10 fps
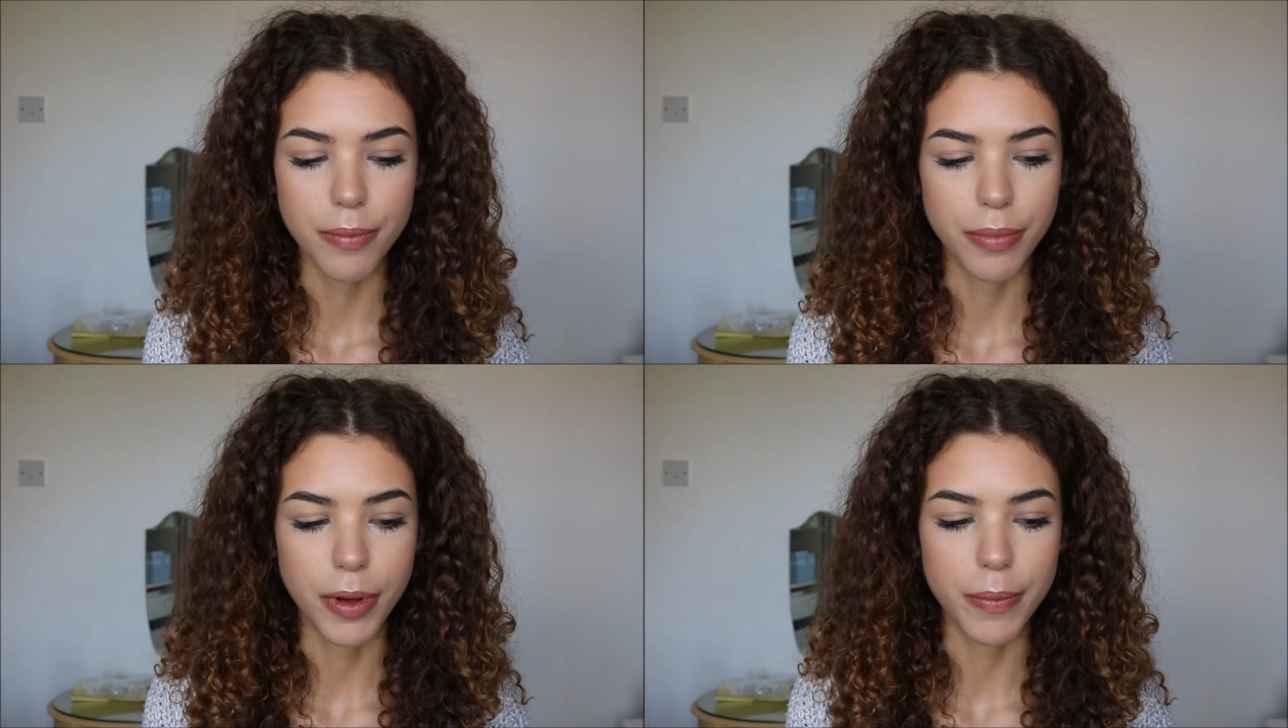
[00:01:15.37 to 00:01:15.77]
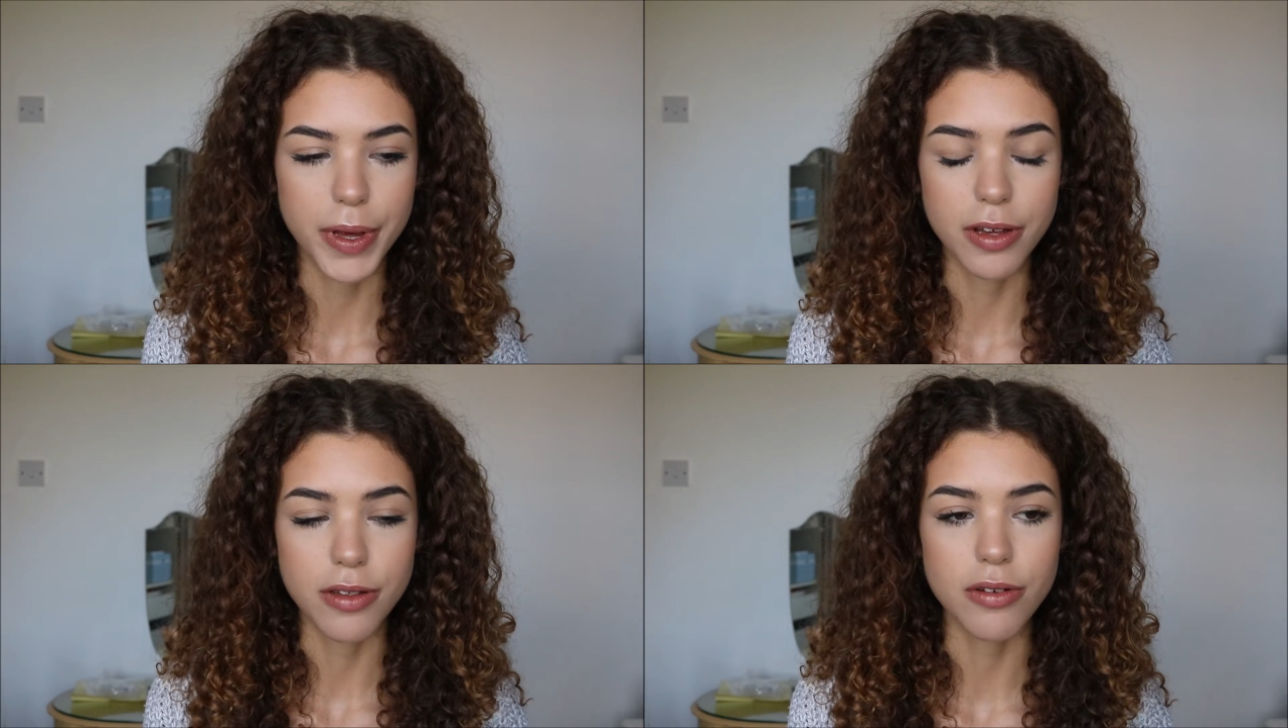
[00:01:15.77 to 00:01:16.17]
but
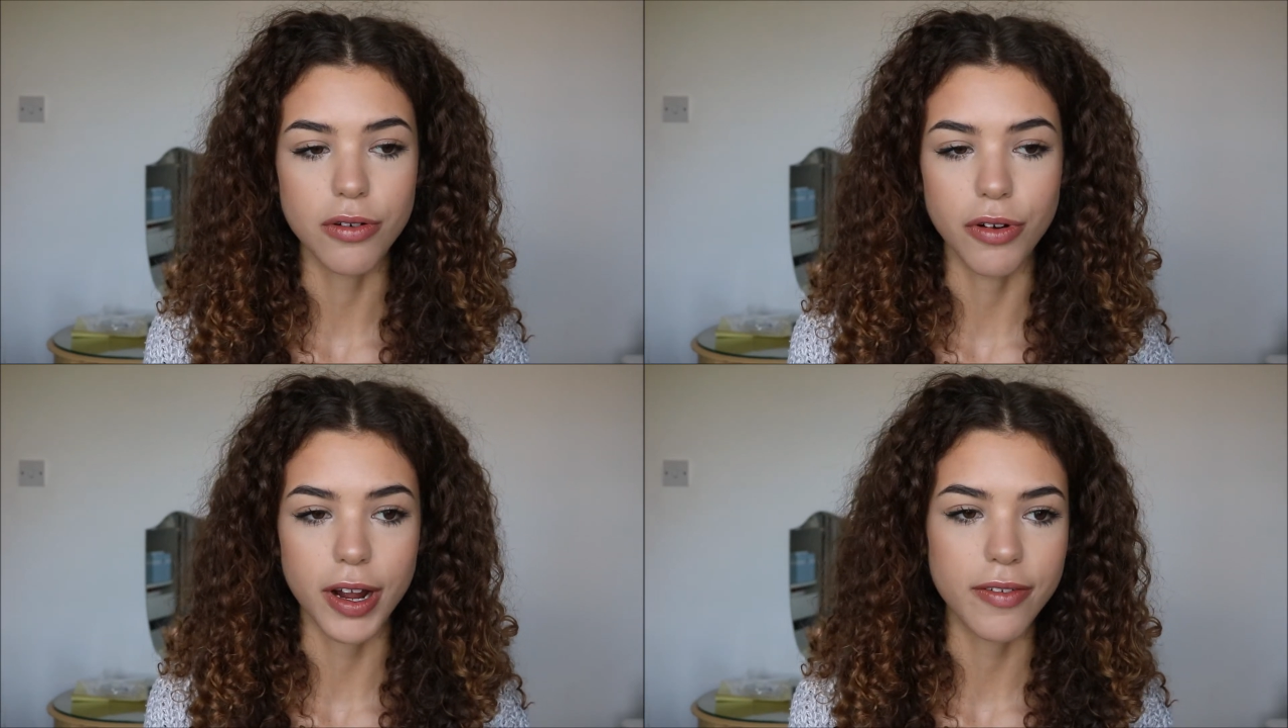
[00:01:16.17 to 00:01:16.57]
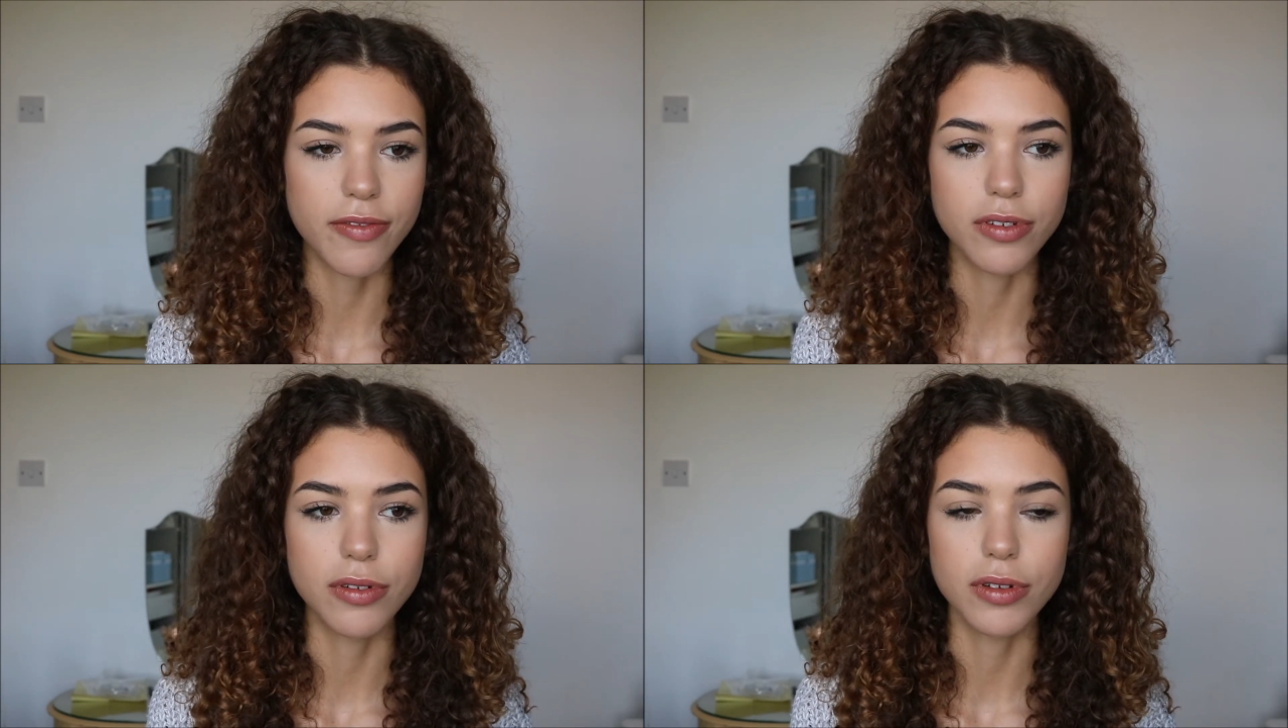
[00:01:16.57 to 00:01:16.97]
because you're
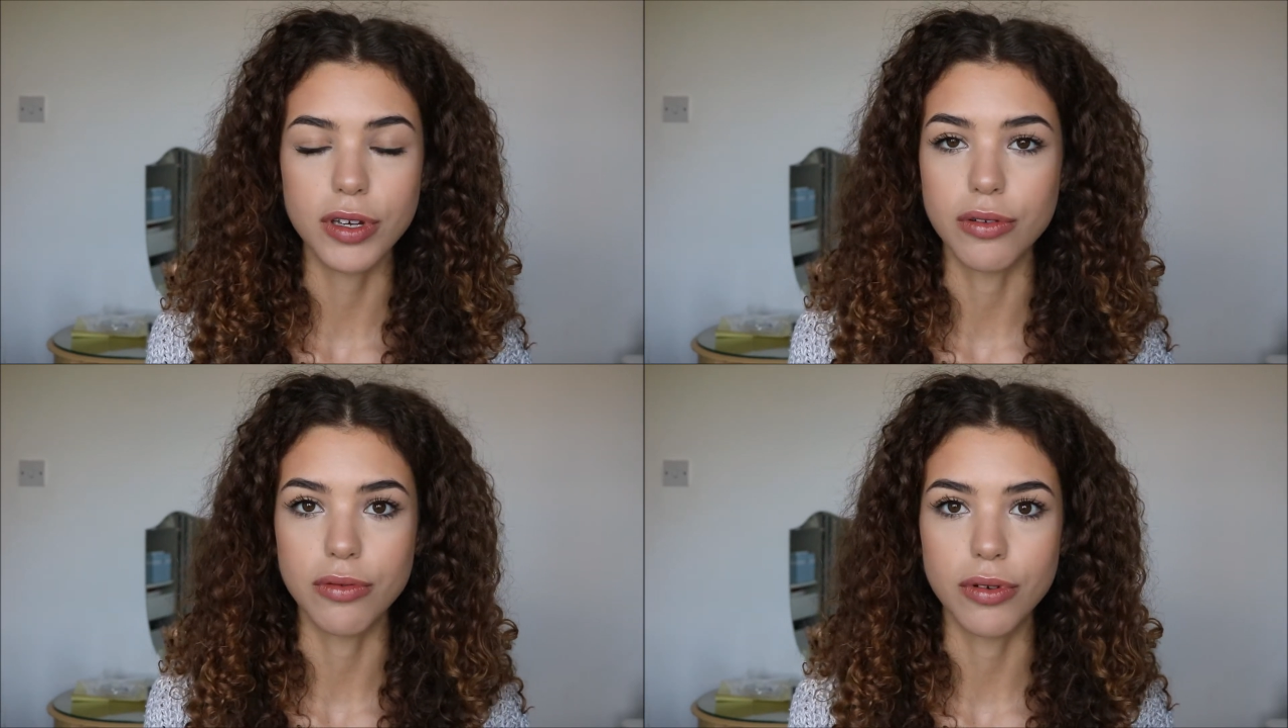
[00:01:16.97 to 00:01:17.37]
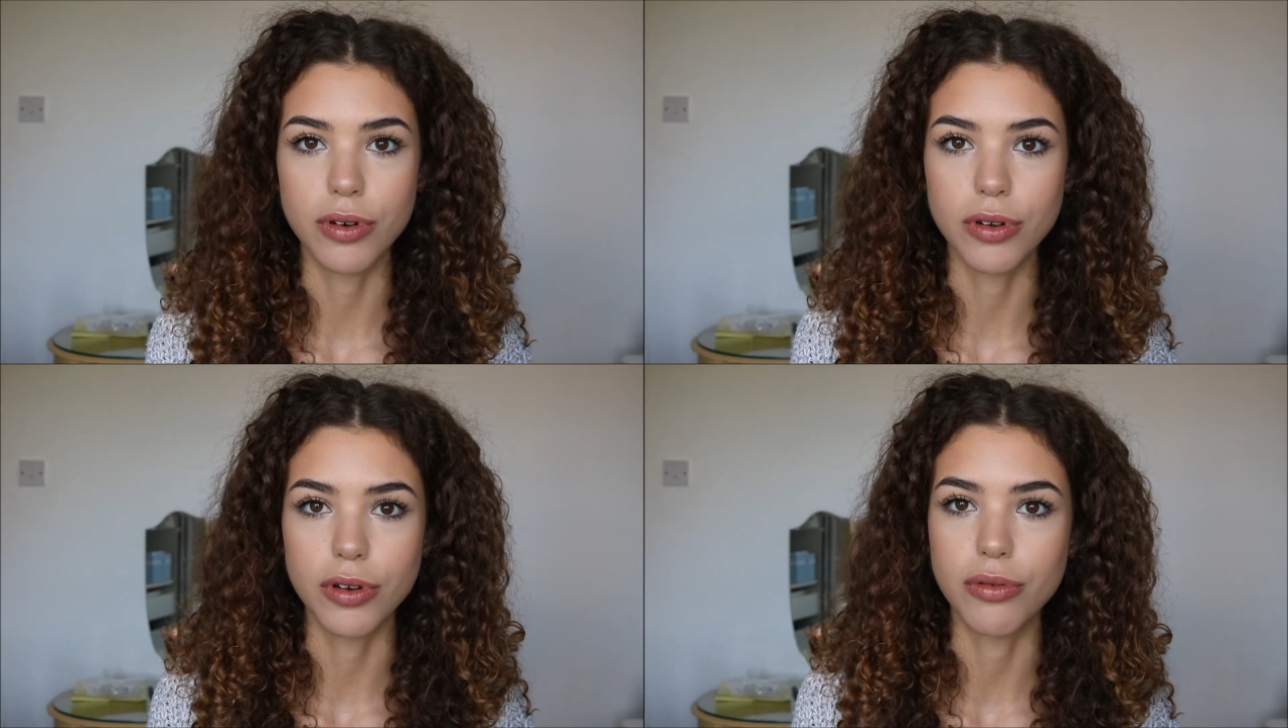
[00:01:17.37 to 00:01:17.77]
grateful, you
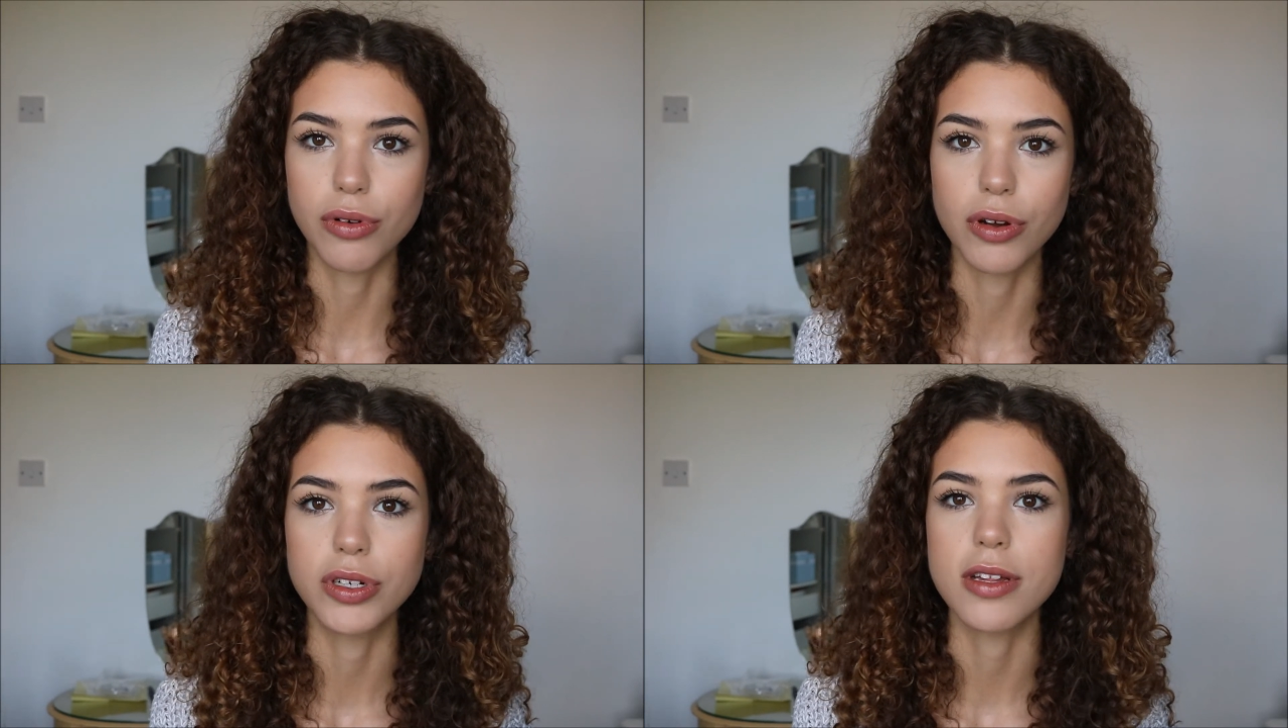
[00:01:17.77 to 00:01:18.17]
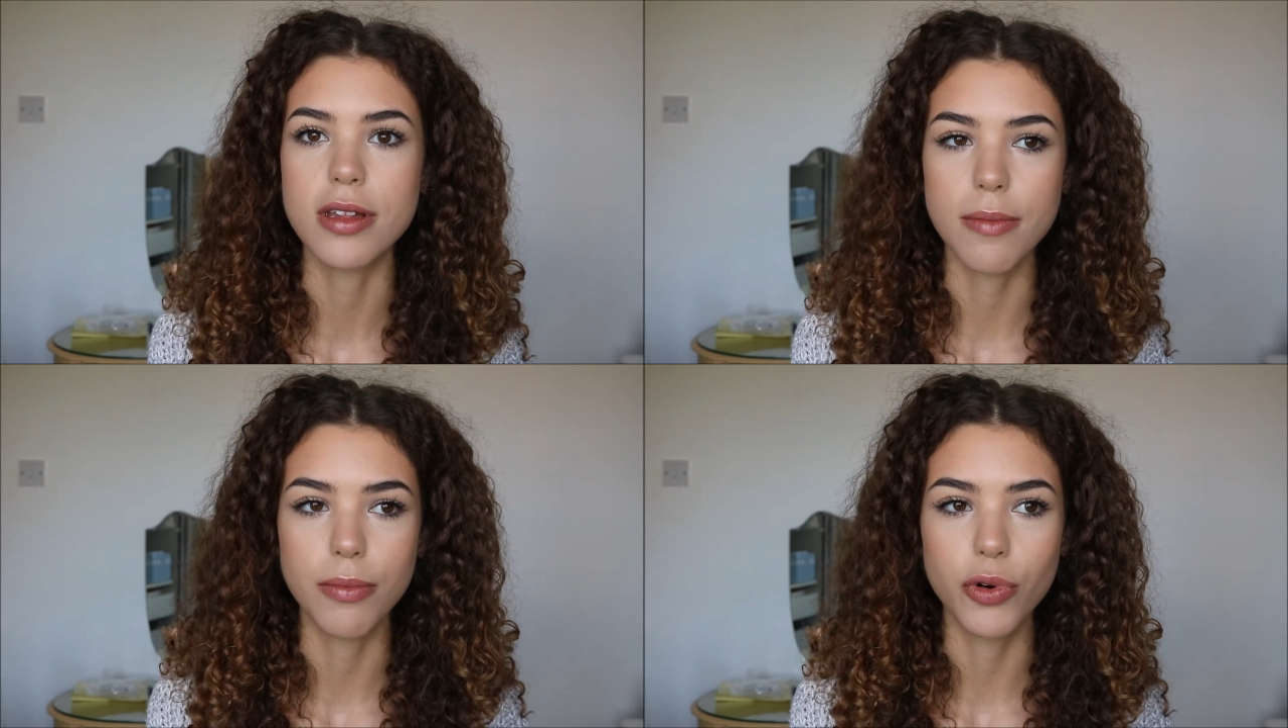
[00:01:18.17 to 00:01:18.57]
notice
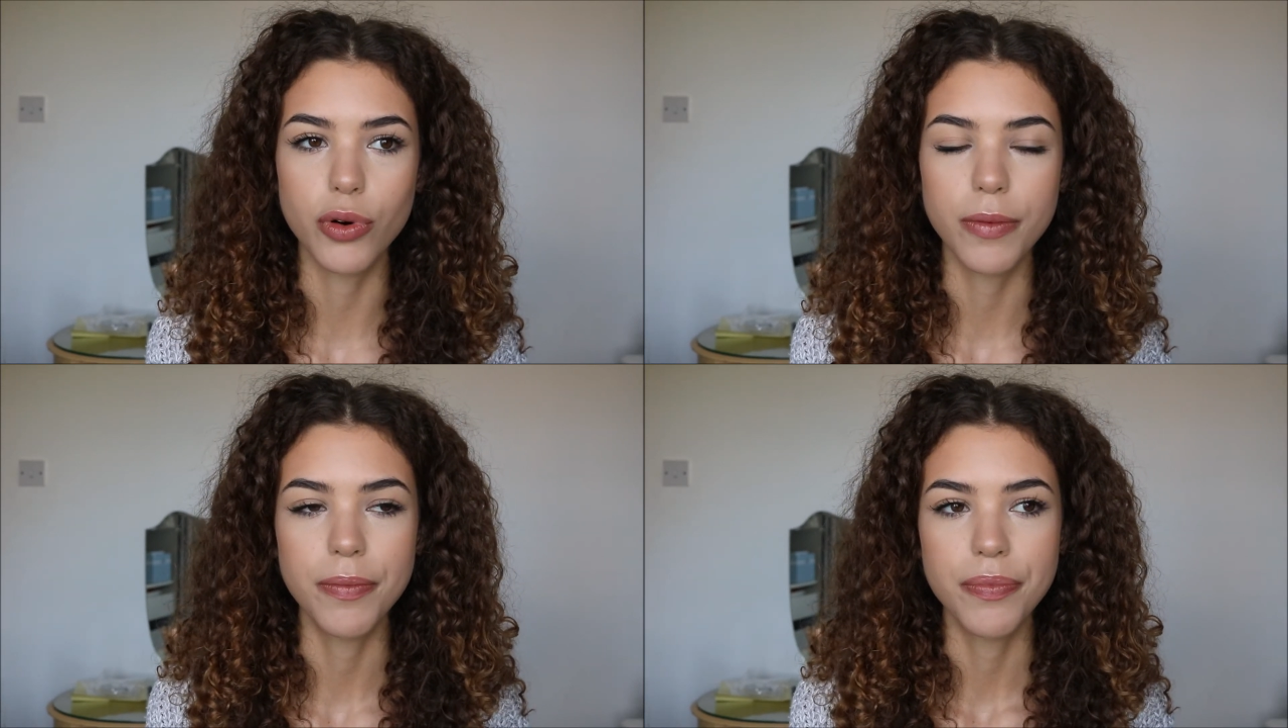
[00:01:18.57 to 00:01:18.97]
it more.